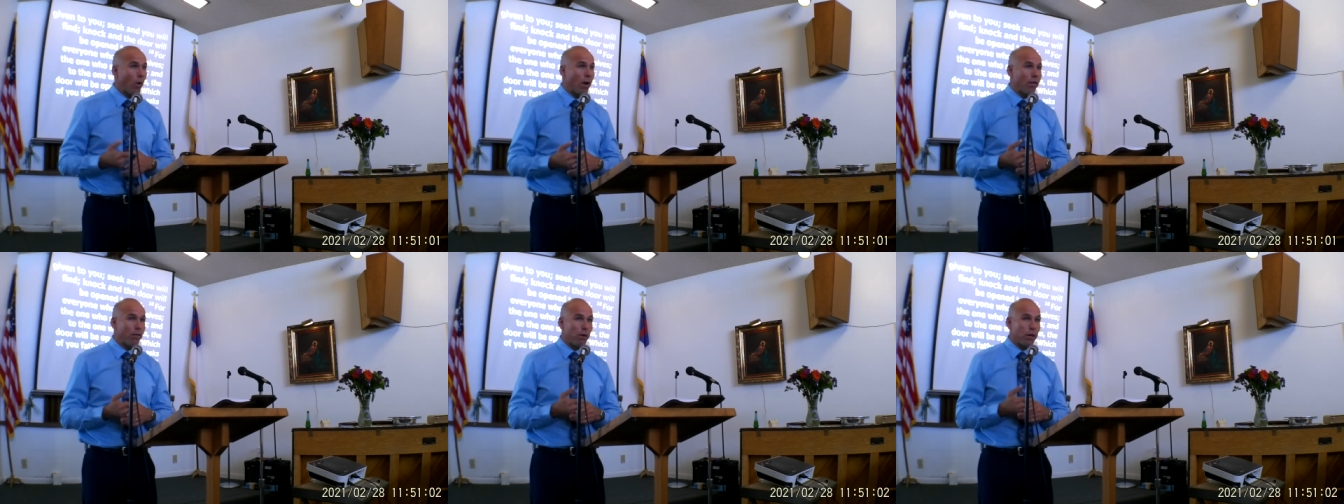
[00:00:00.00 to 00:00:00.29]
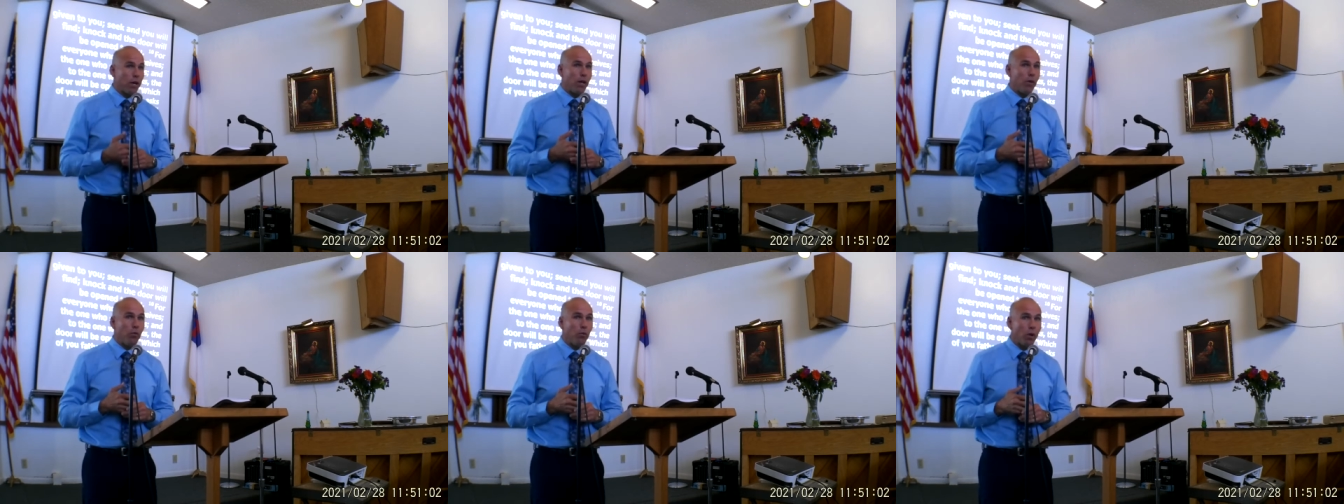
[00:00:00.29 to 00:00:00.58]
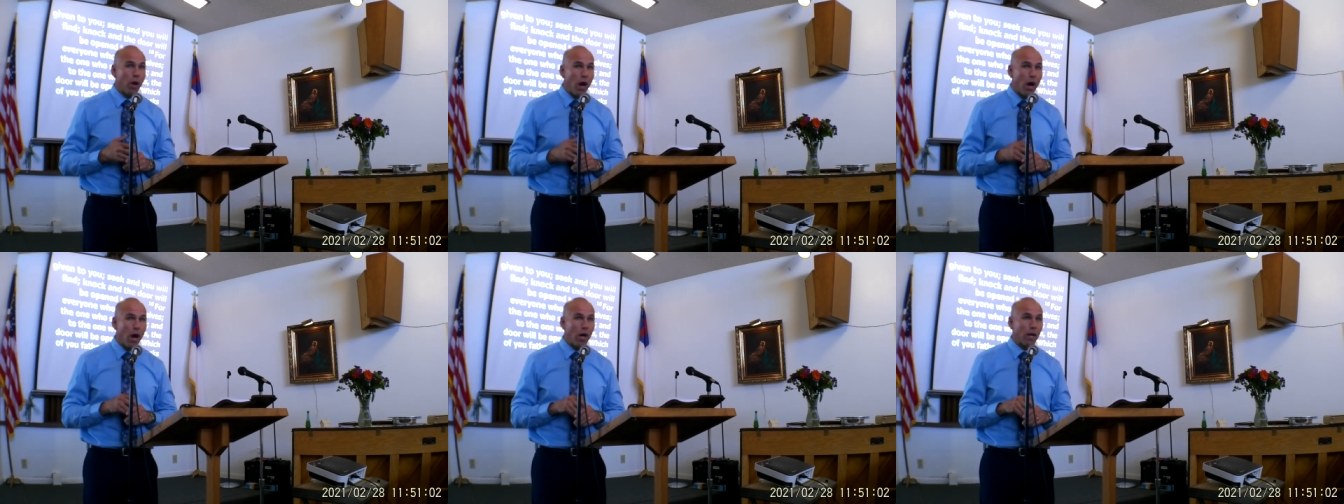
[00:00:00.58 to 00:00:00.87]
Wherever you
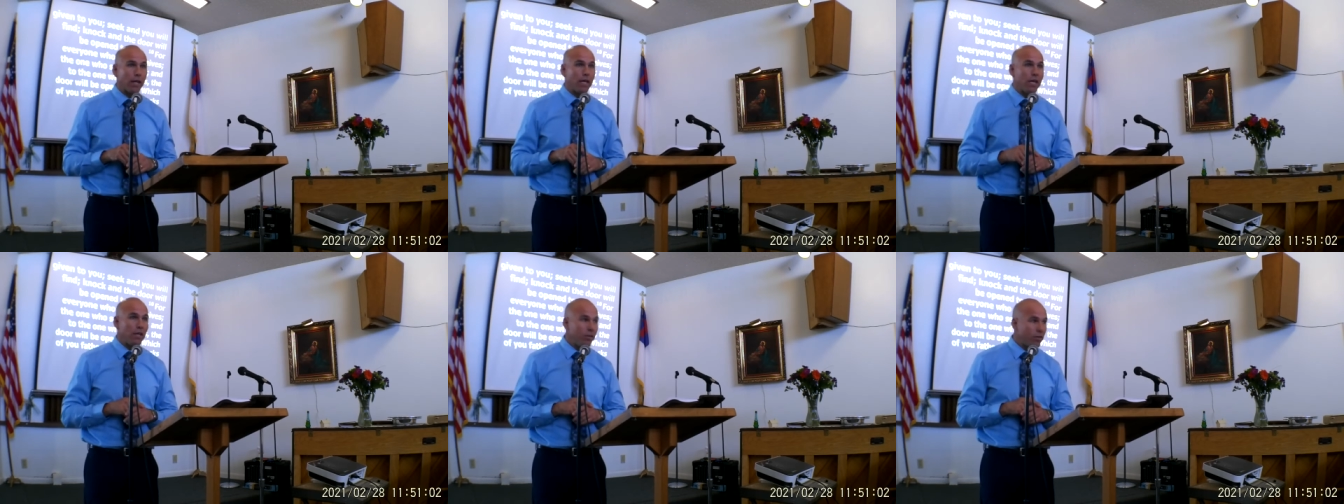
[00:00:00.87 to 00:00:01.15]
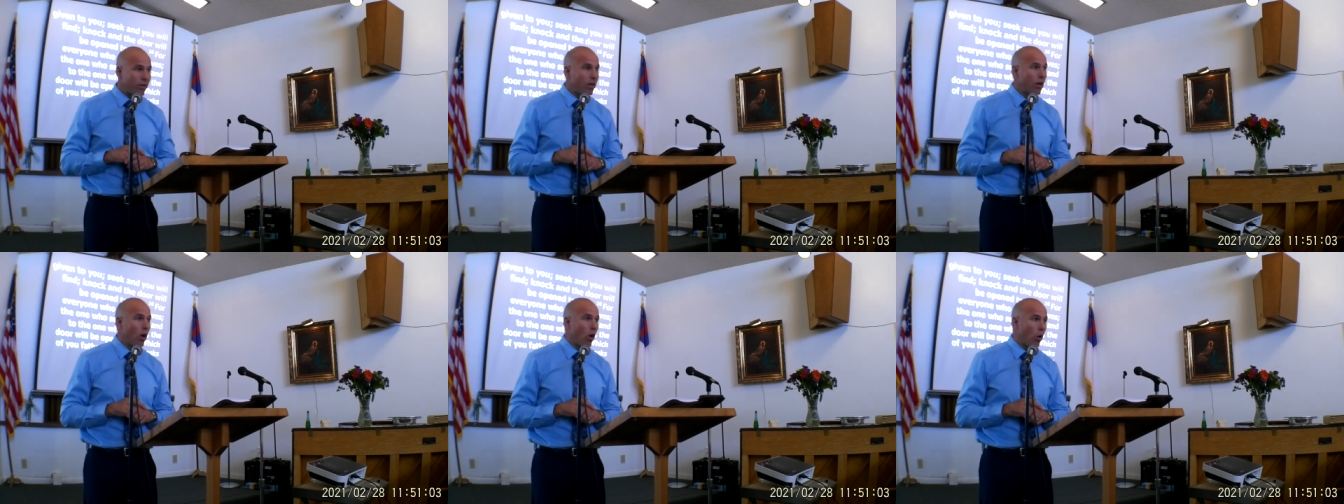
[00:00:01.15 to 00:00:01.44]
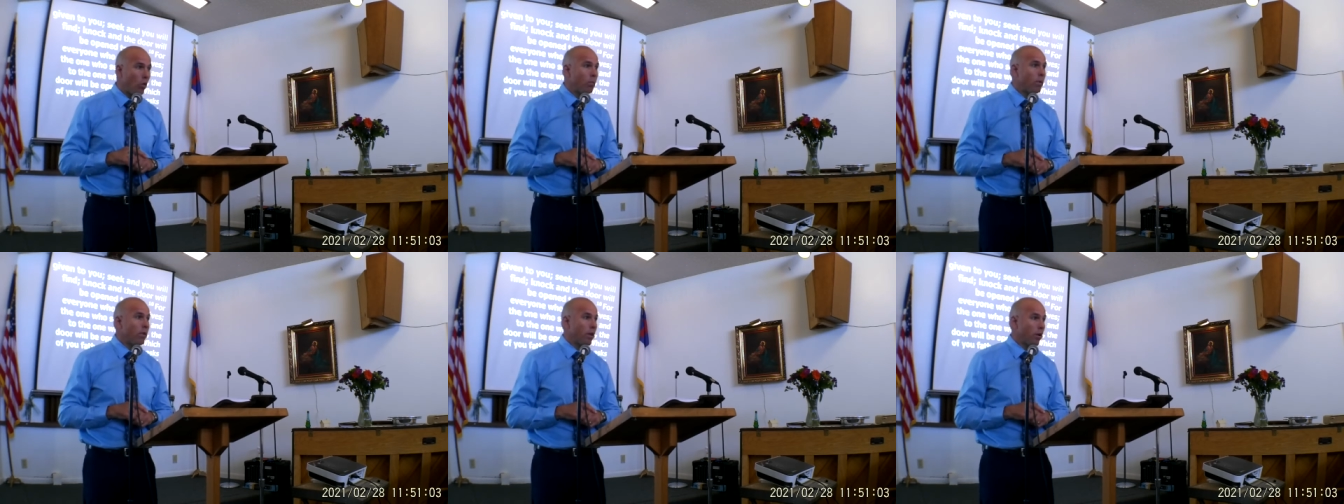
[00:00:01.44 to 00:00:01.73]
knock, he's going to
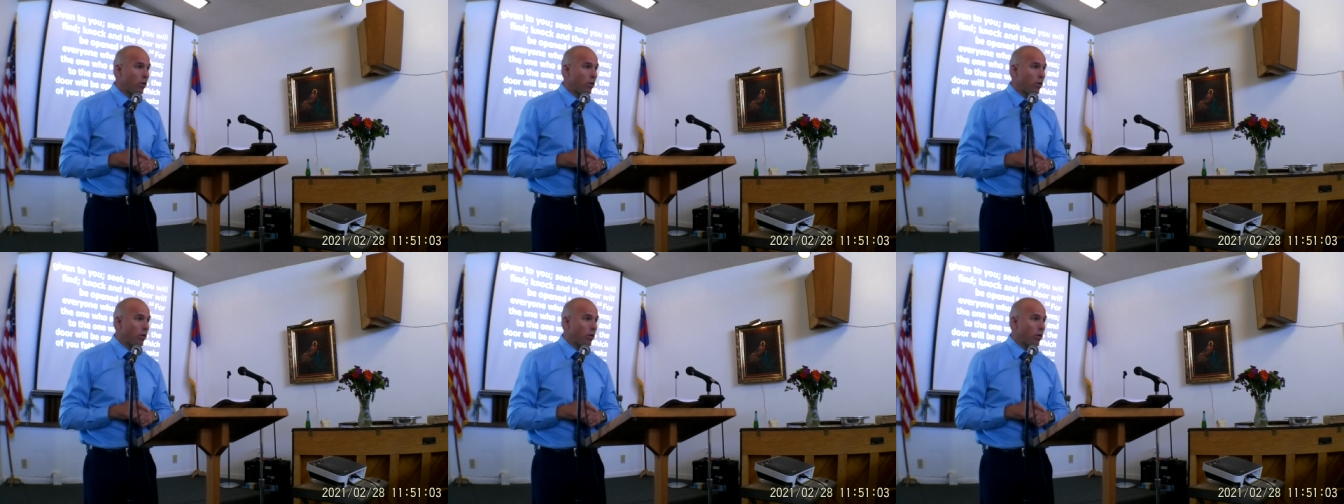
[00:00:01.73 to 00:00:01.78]
open